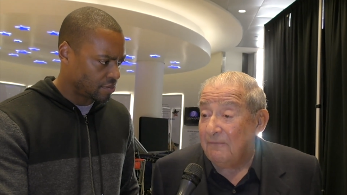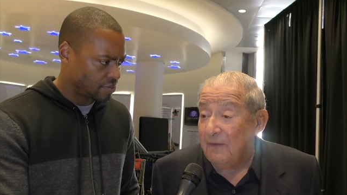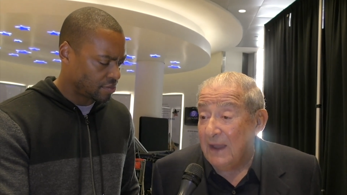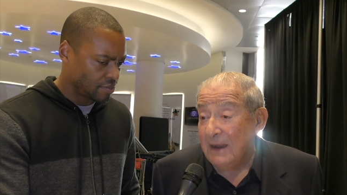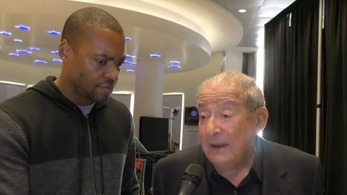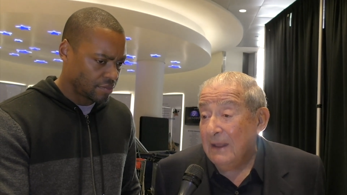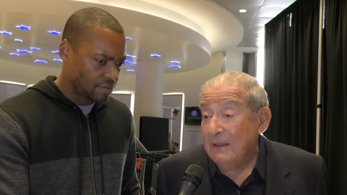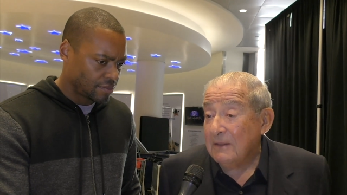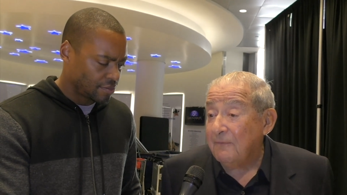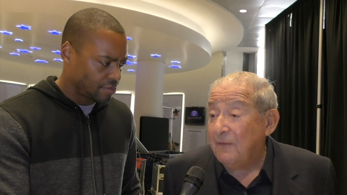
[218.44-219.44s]
Speaker 1: fight.
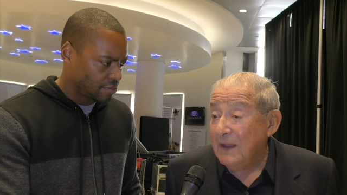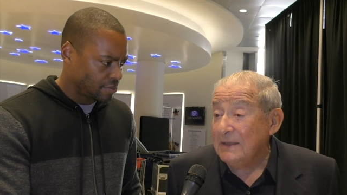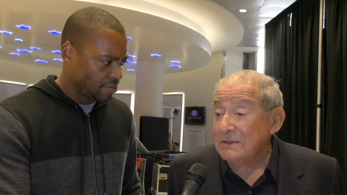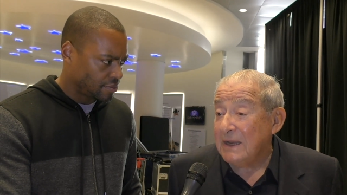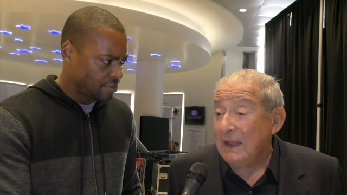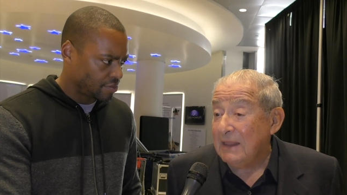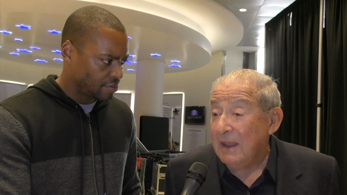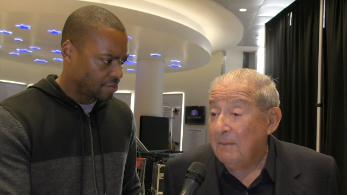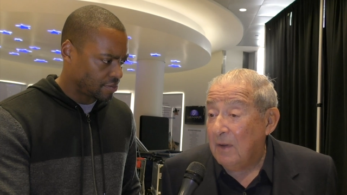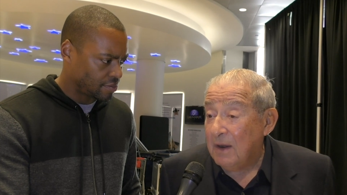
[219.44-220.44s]
The fans got
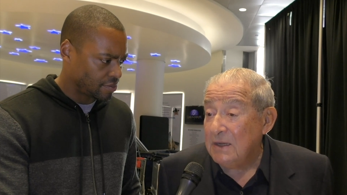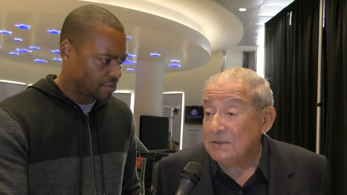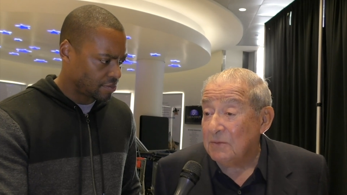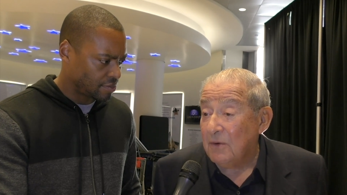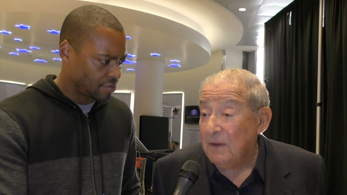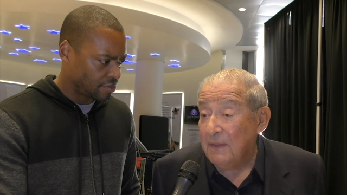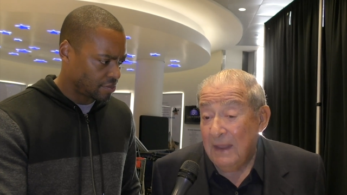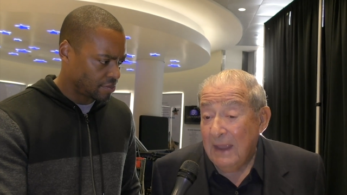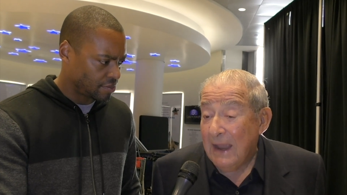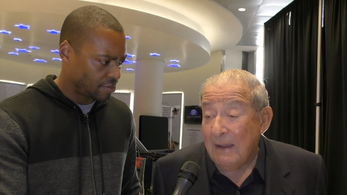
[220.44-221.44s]
their money's worth,
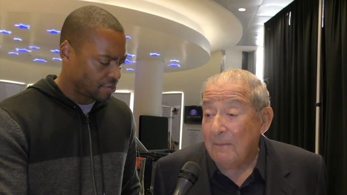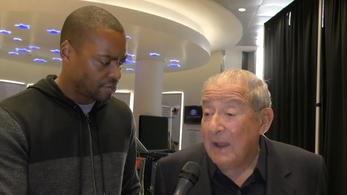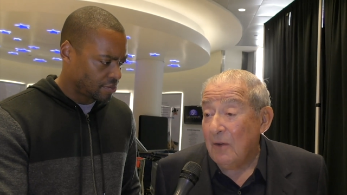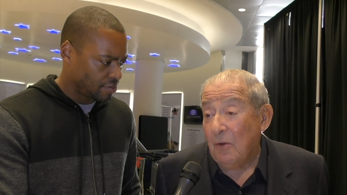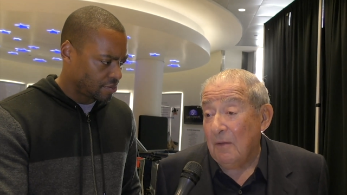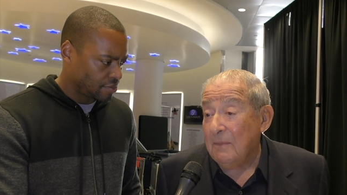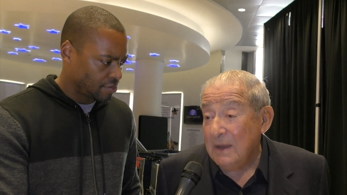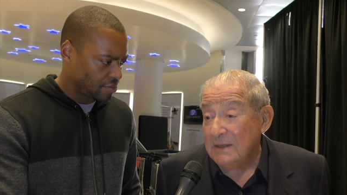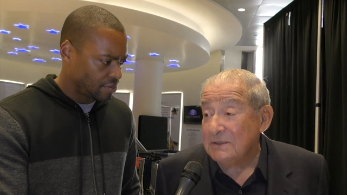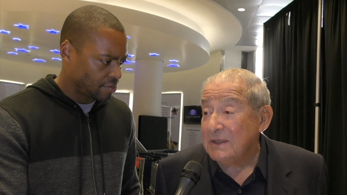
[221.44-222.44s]
and by all
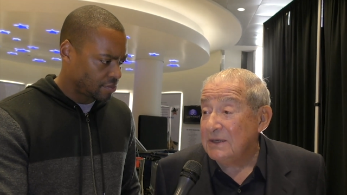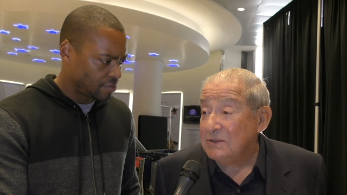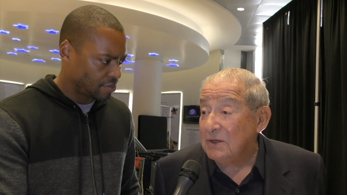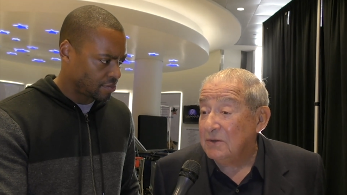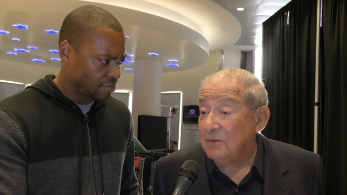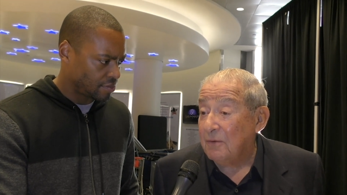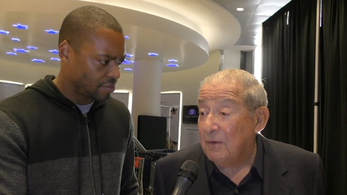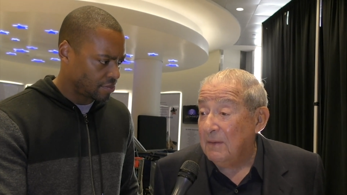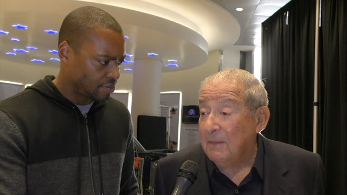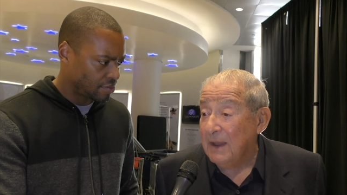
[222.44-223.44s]
means, they should do a
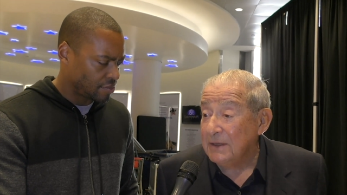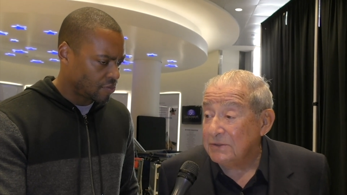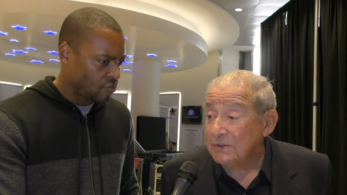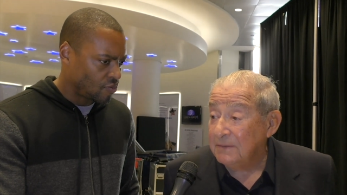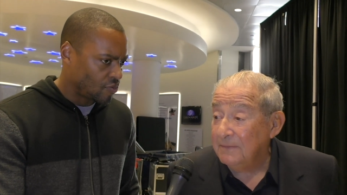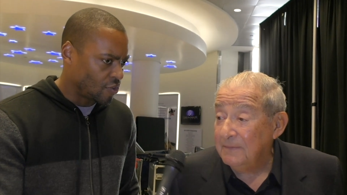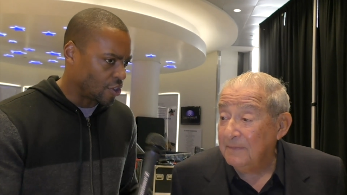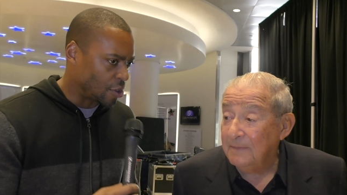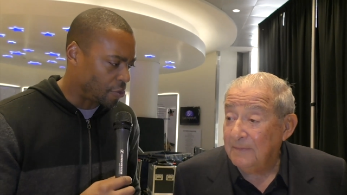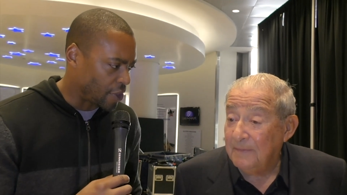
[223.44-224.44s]
rematch.
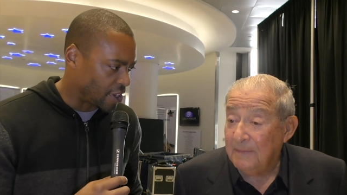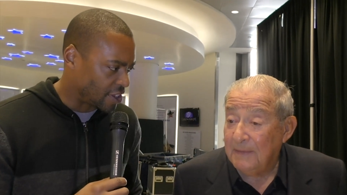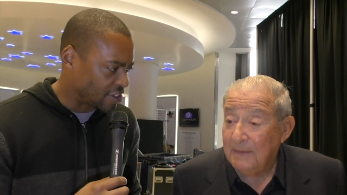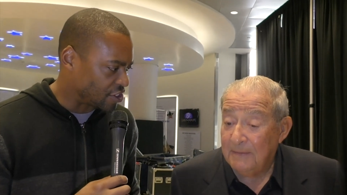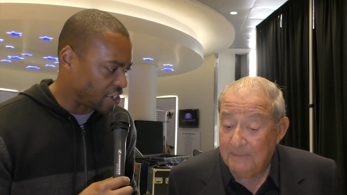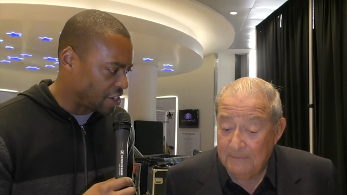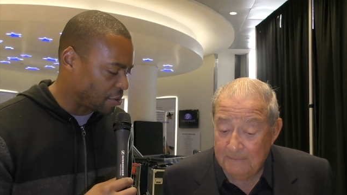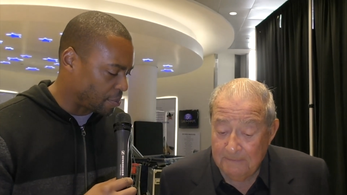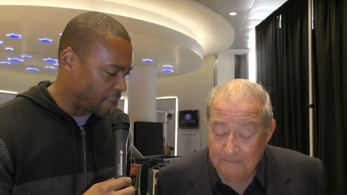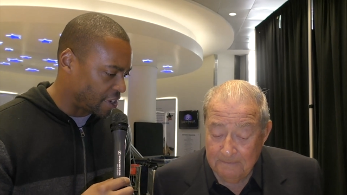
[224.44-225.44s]
Speaker 2: You think, does it change
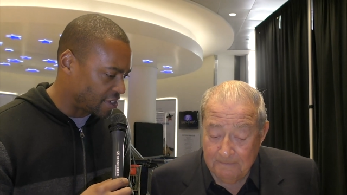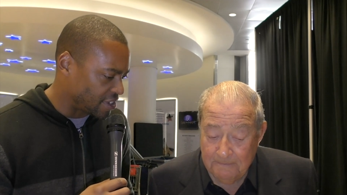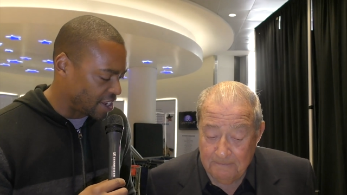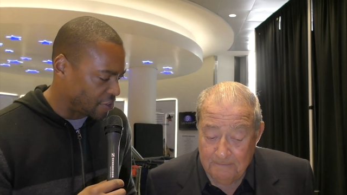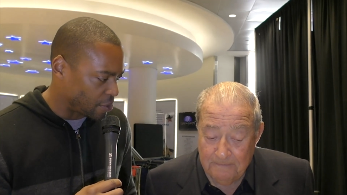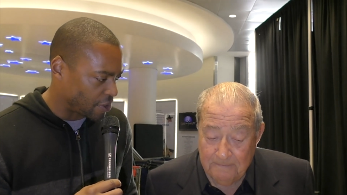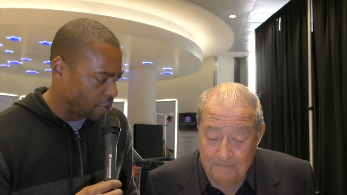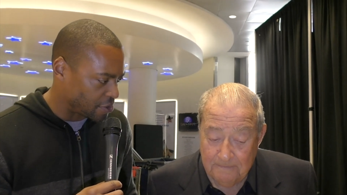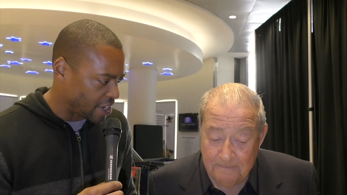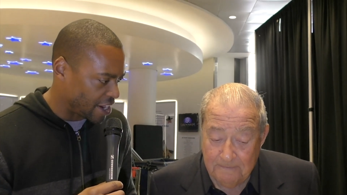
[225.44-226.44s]
your opinion? Does either one of
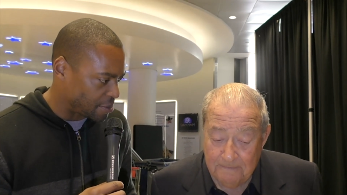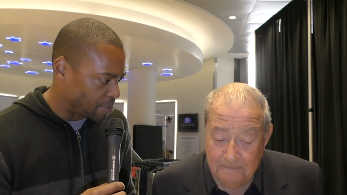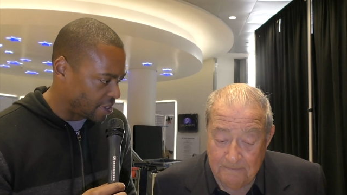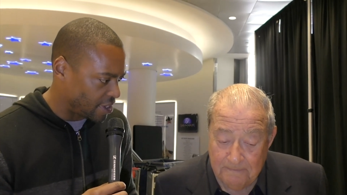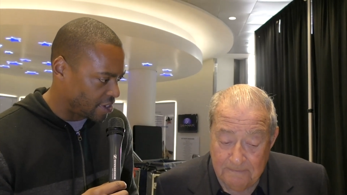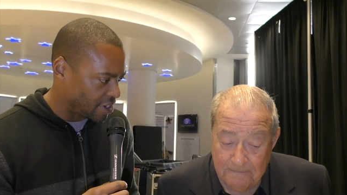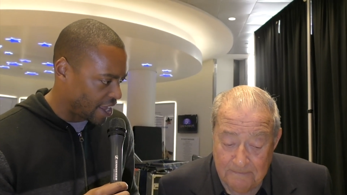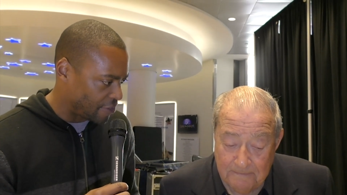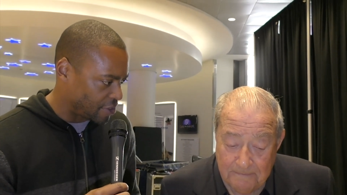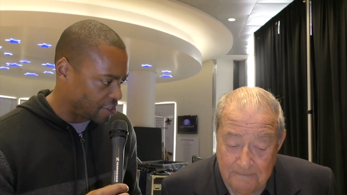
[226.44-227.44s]
those guys beat
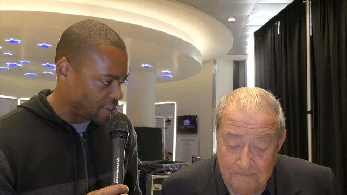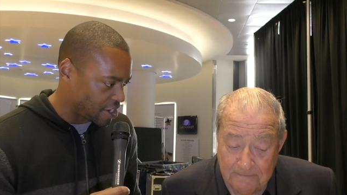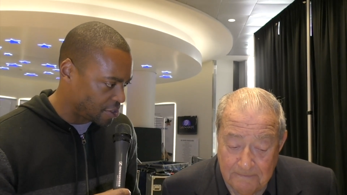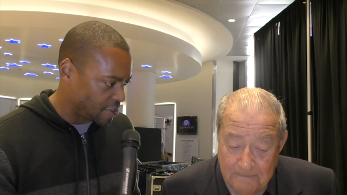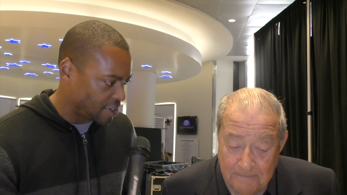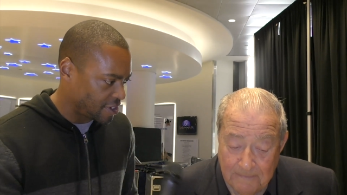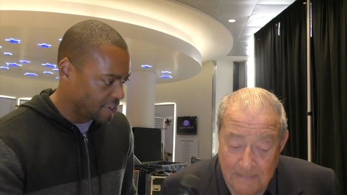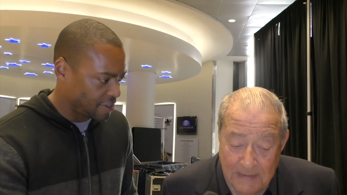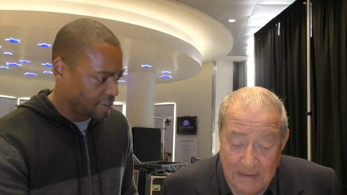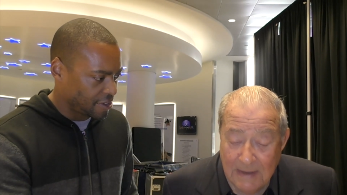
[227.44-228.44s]
Anthony Joshua?
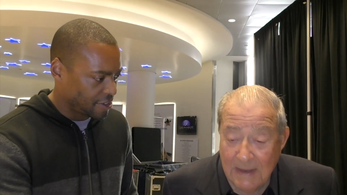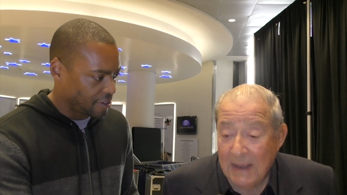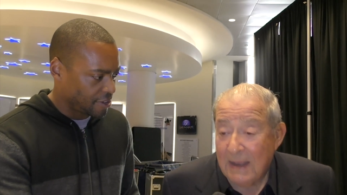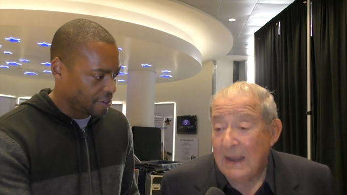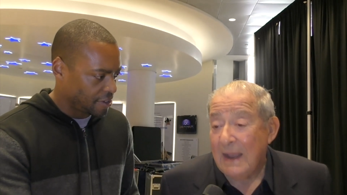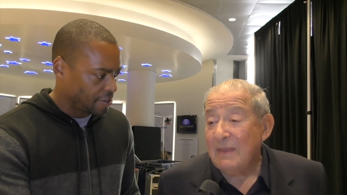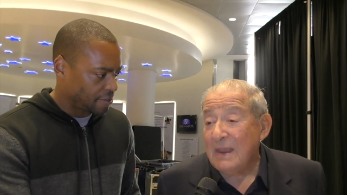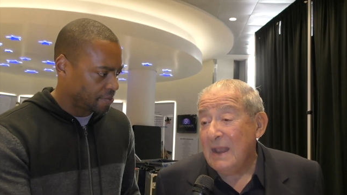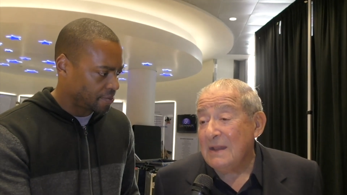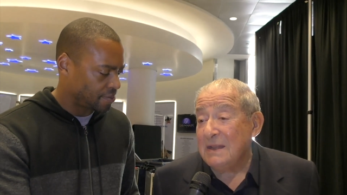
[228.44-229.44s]
Speaker 1: I
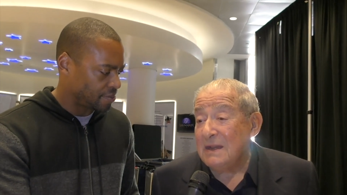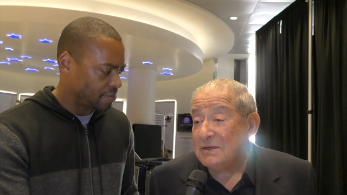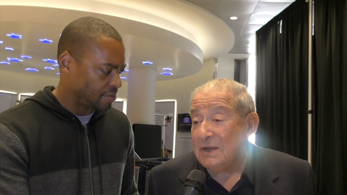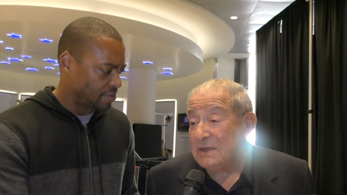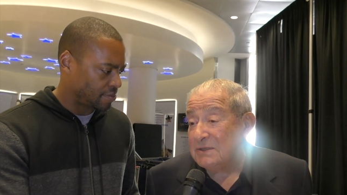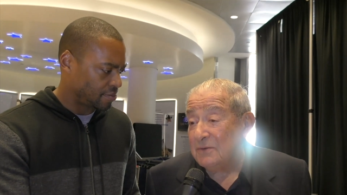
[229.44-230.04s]
think Anthony Joshua